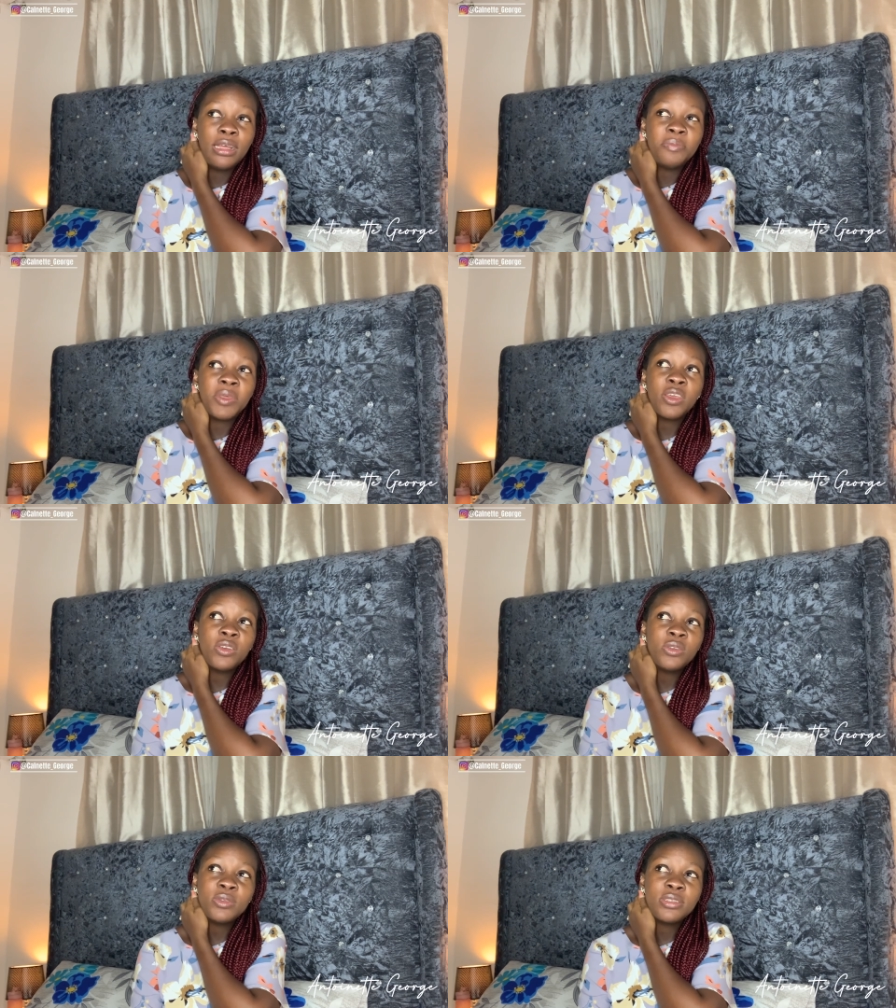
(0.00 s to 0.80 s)

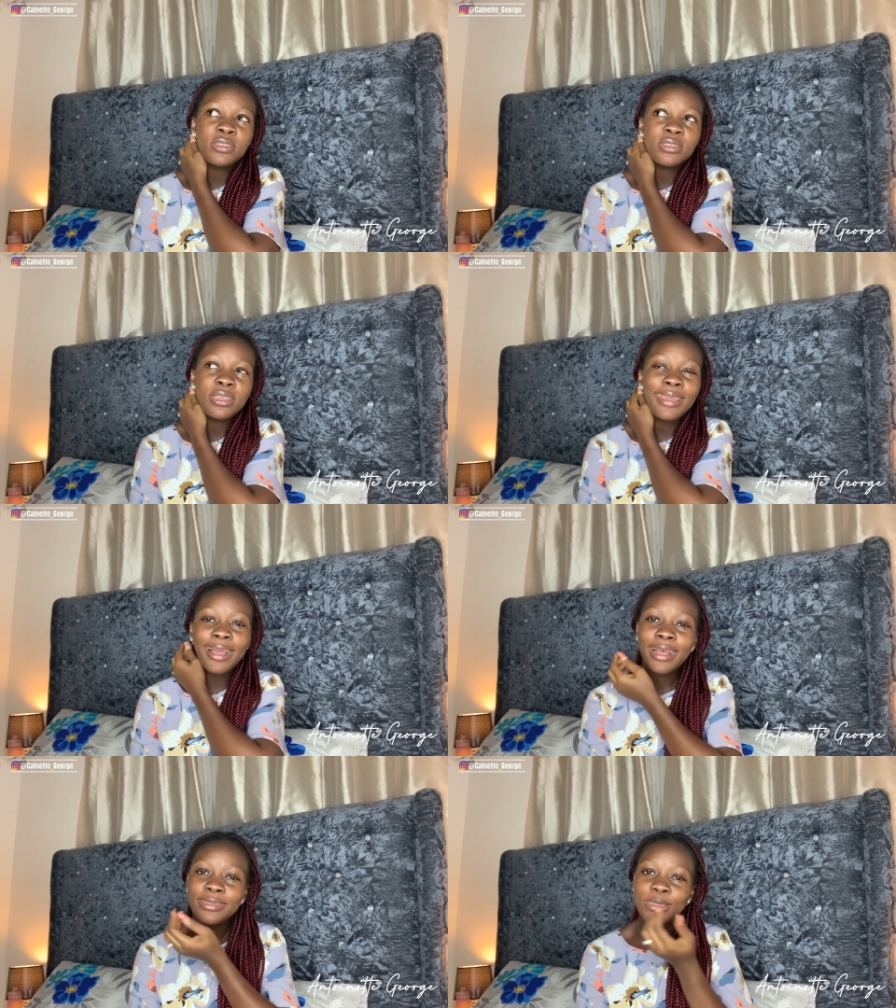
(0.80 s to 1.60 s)
because it
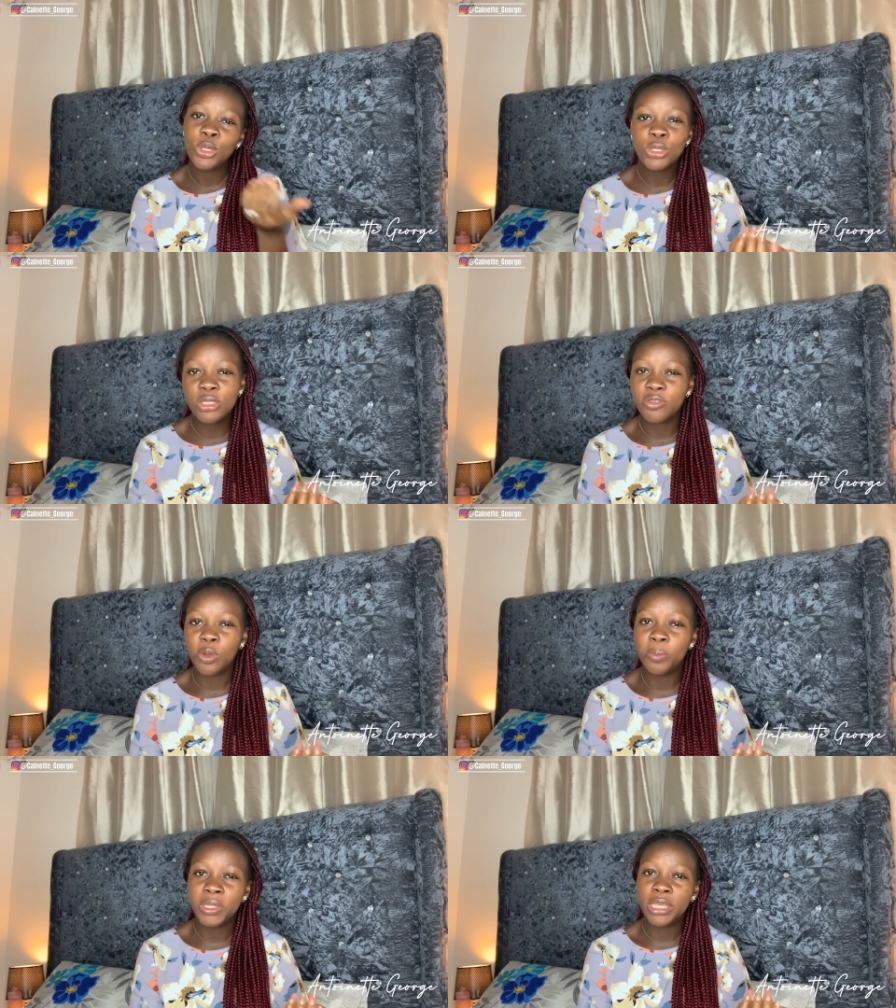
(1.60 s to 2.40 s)
has lots of
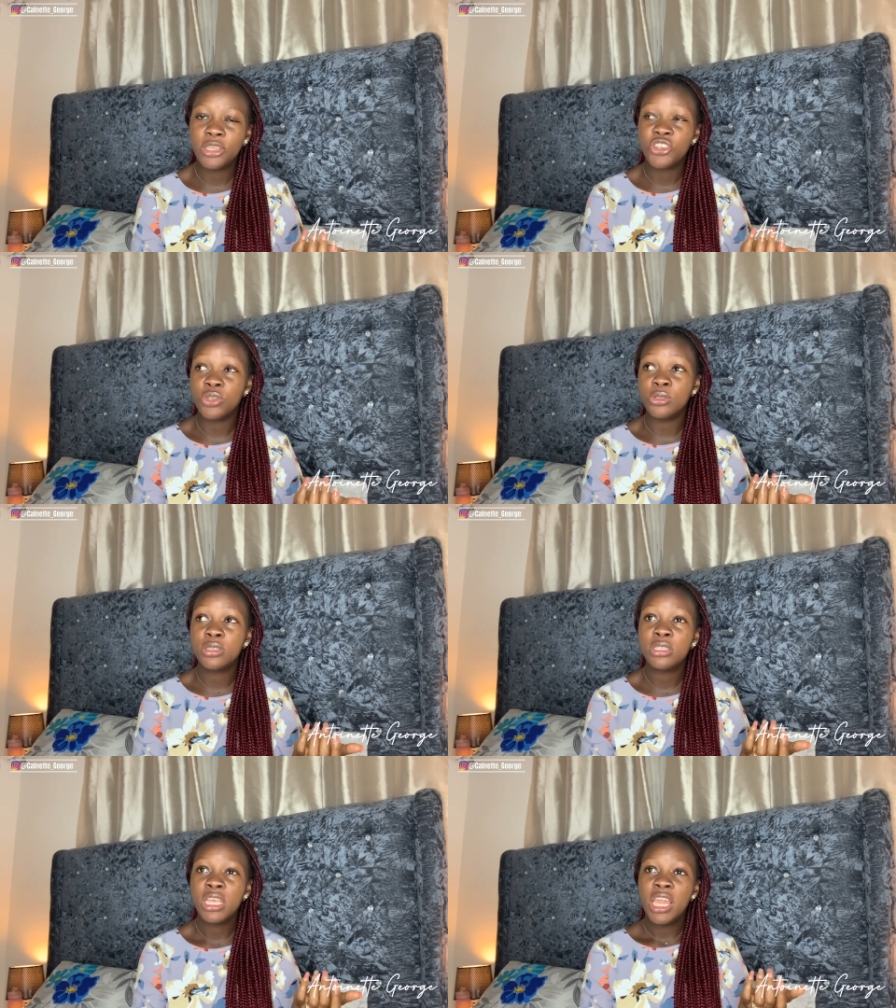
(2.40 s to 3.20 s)

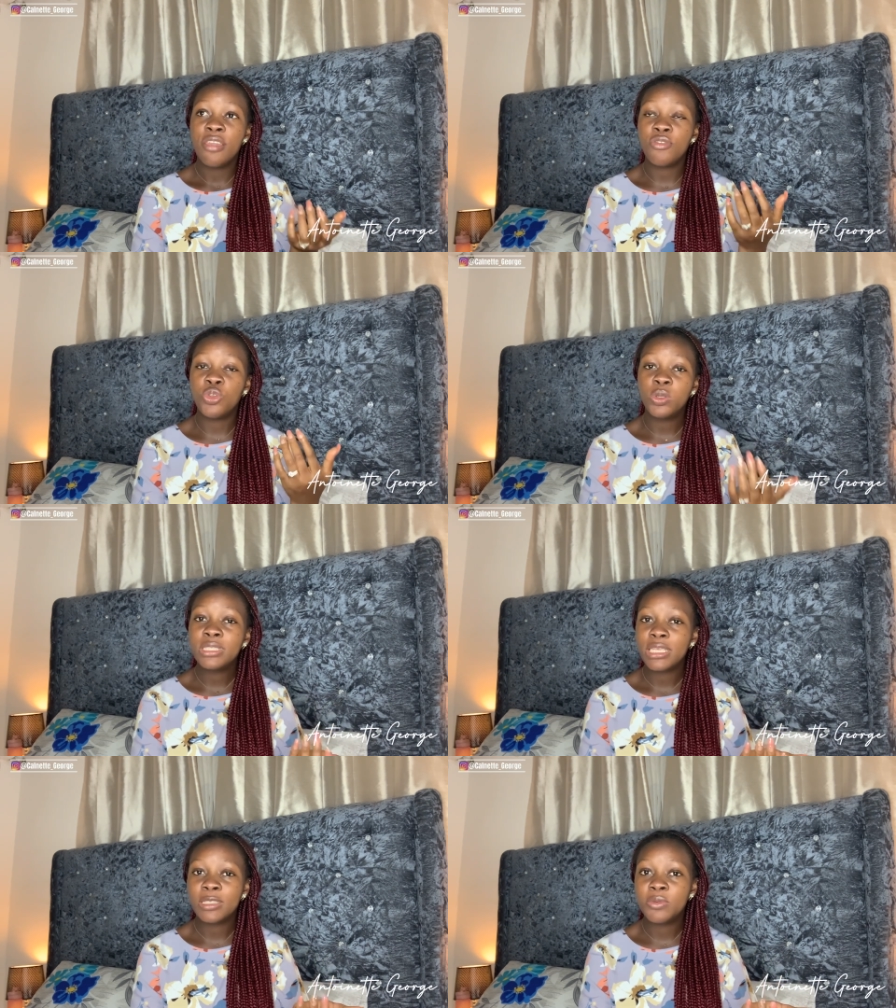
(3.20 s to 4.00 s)
complications if you don't
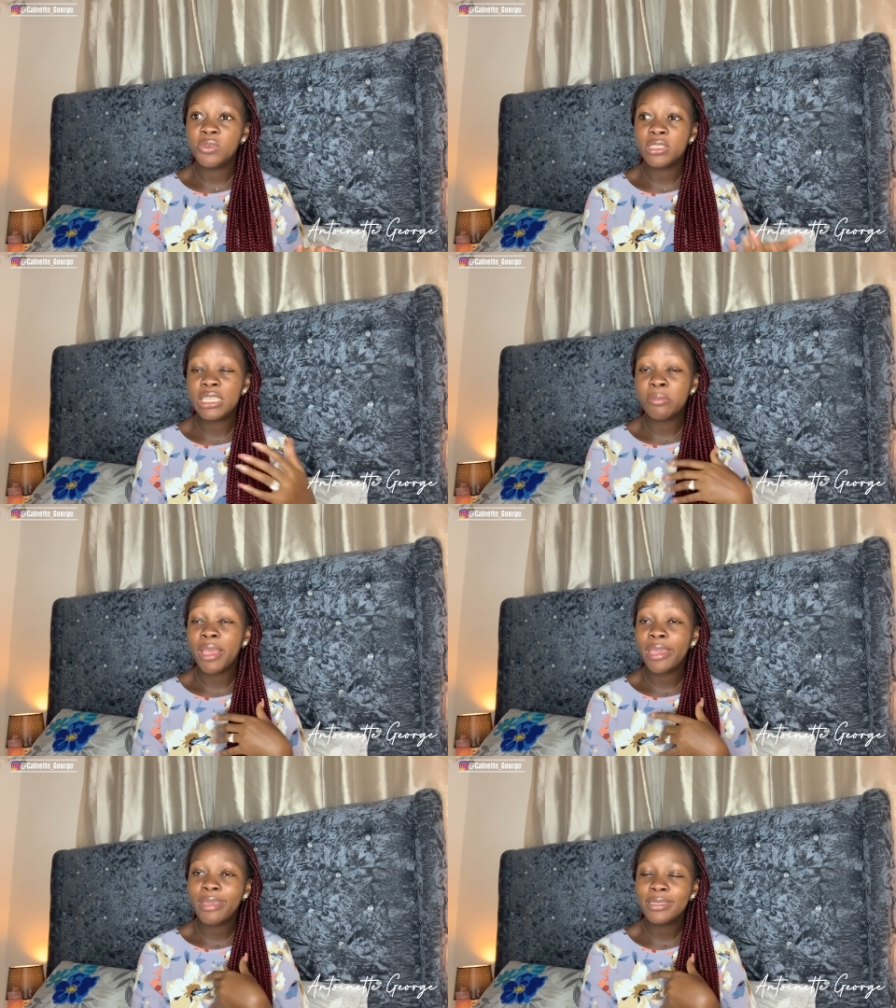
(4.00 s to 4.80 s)
experience in my
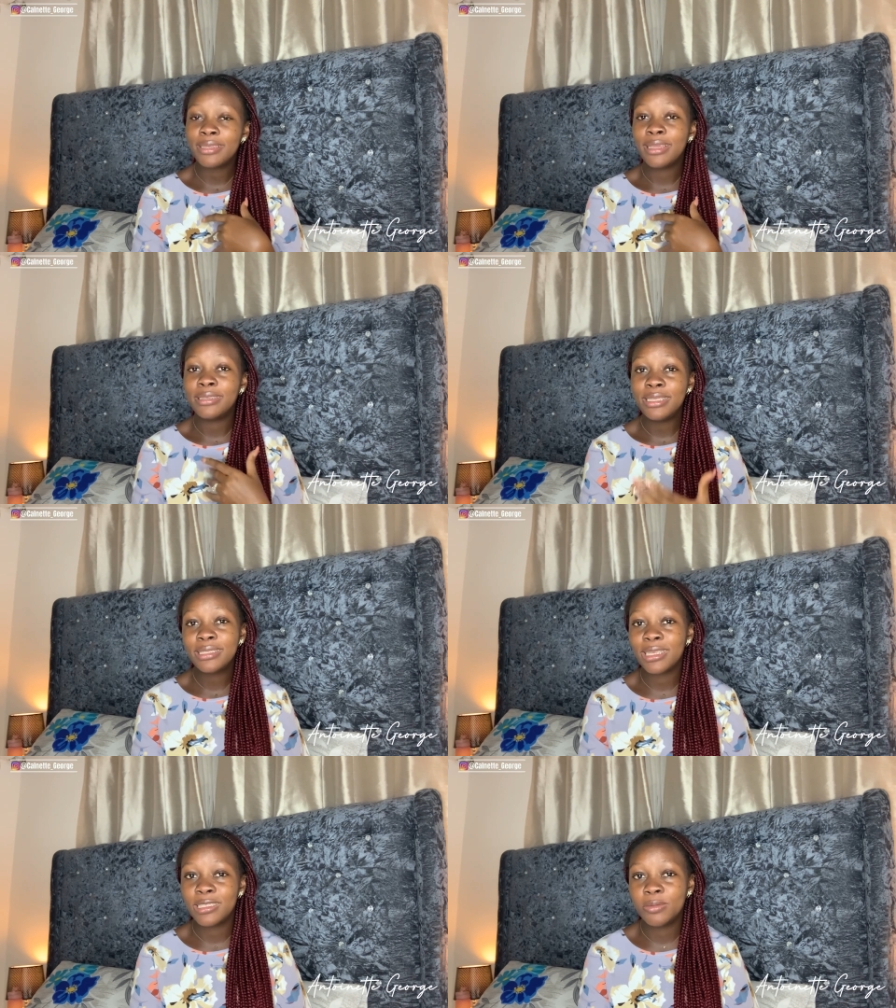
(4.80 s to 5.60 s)
case i didn't
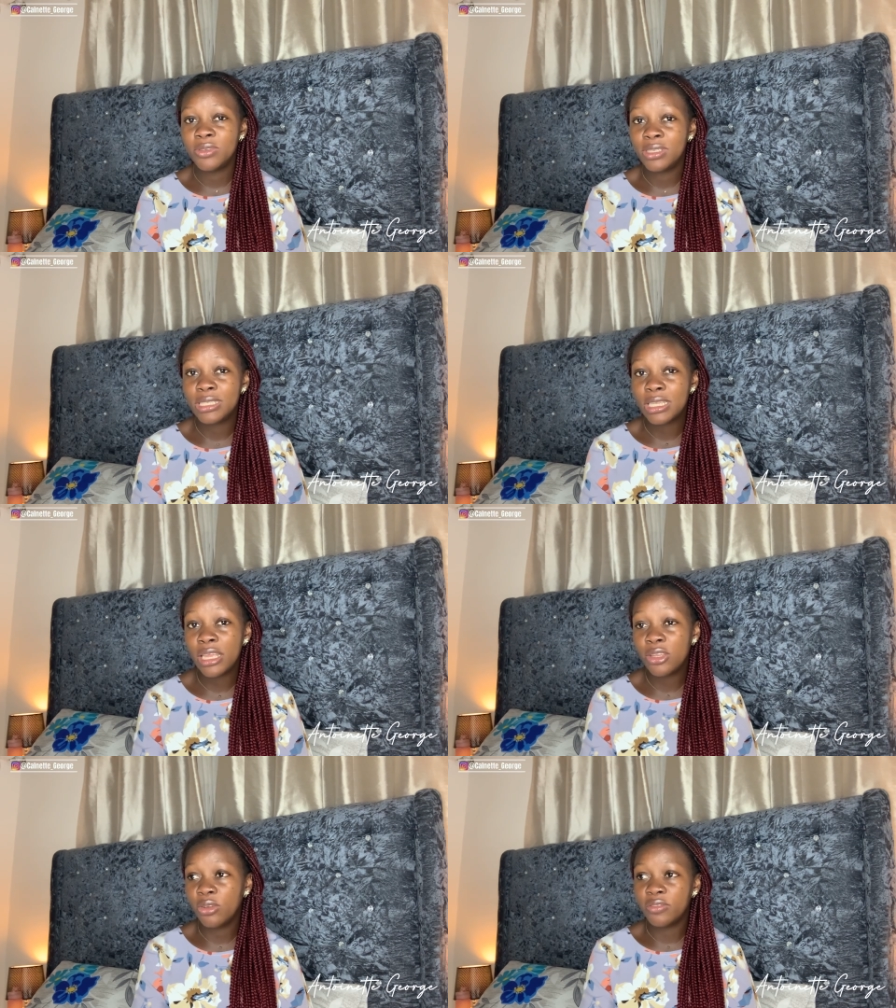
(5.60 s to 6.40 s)
experience
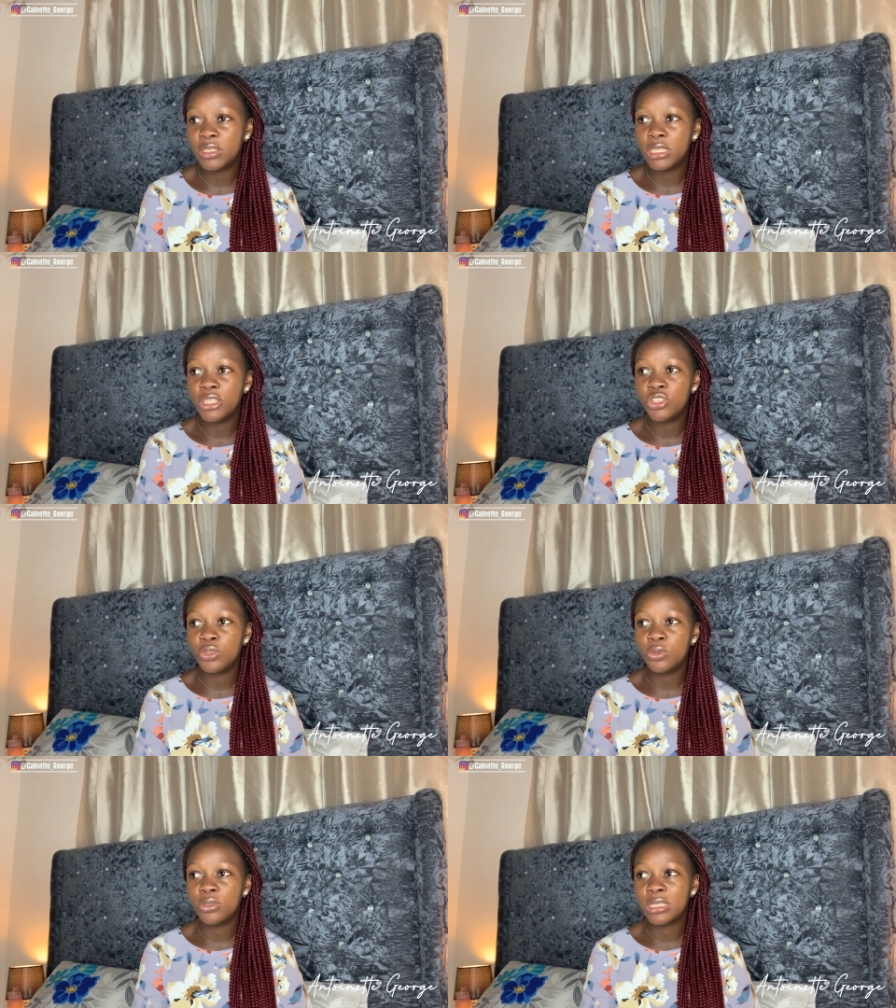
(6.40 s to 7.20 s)
any of the
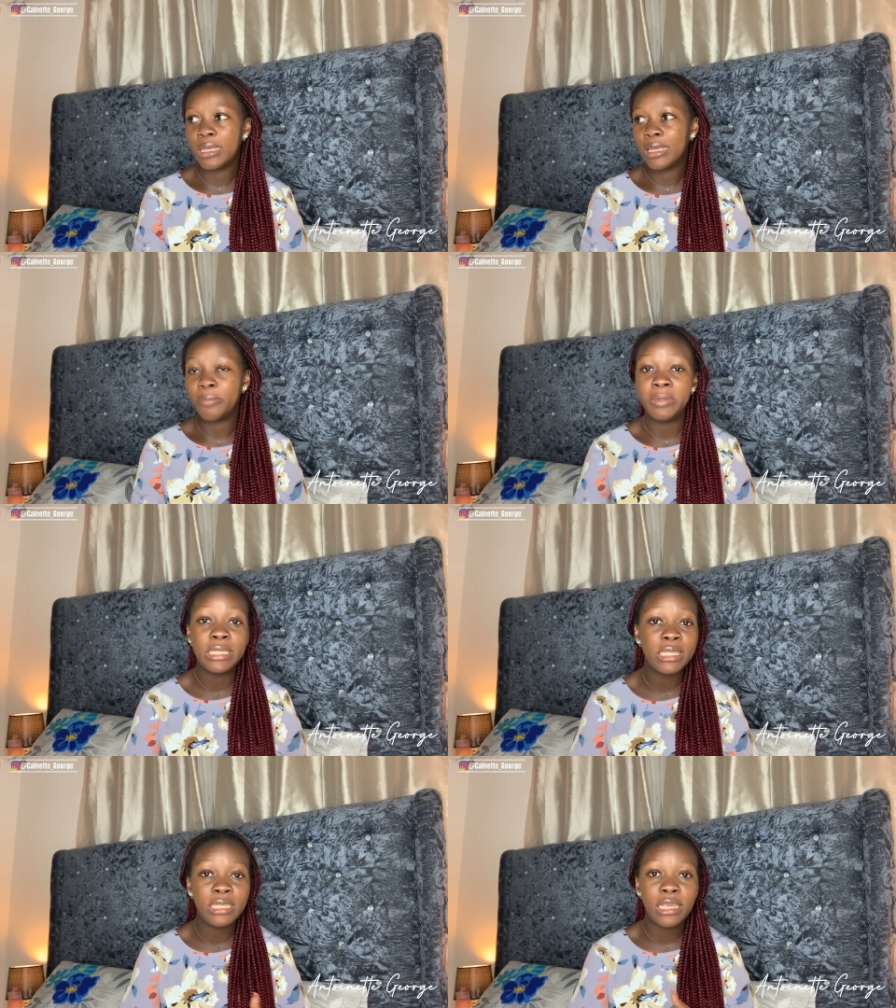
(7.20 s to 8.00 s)
issues like
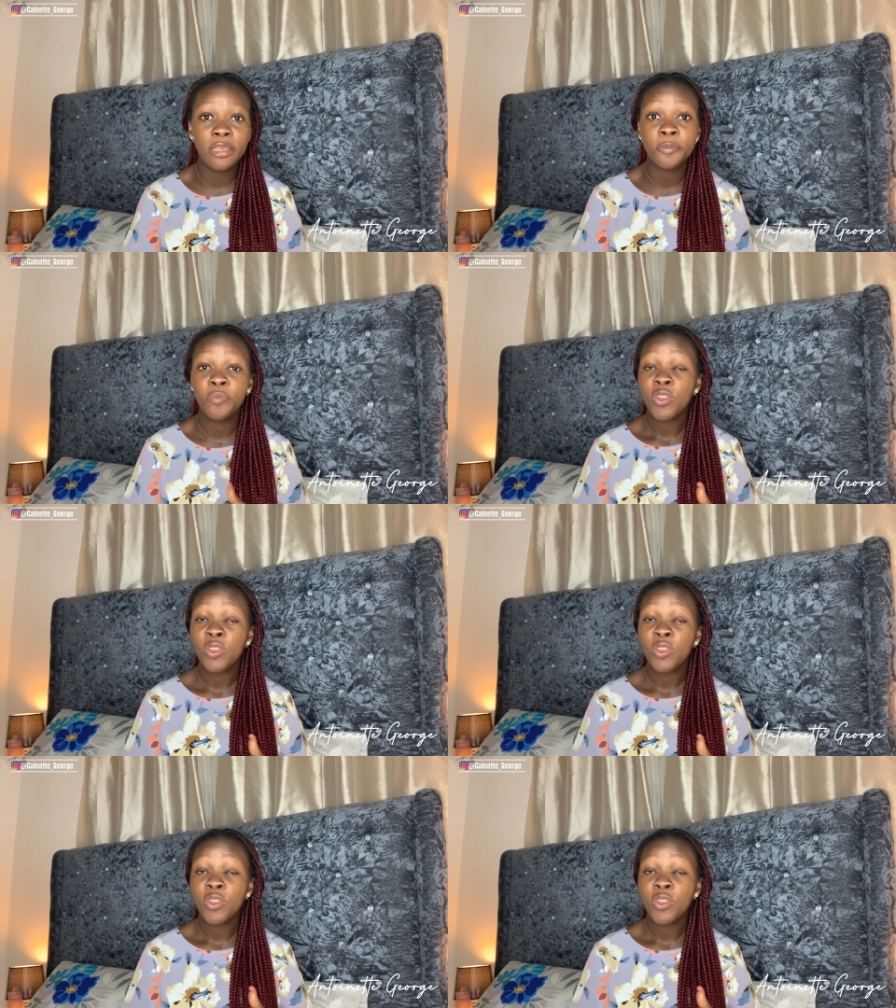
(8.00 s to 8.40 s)
bleeding